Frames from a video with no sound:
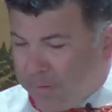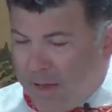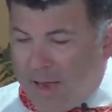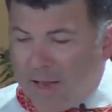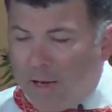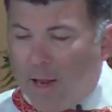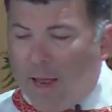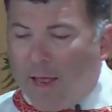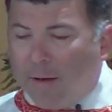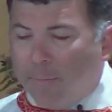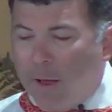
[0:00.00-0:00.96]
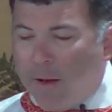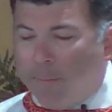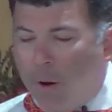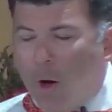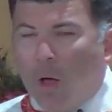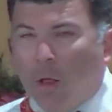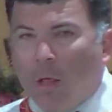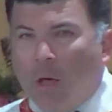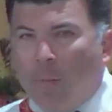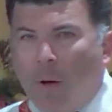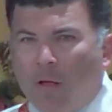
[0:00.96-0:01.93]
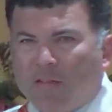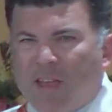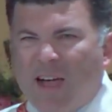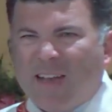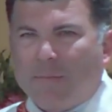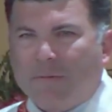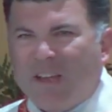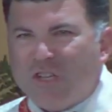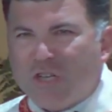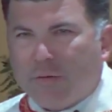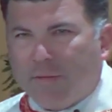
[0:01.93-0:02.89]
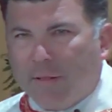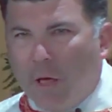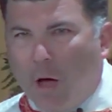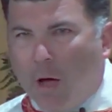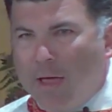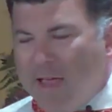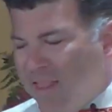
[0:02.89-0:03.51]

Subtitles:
And Paul's condemnation of the law.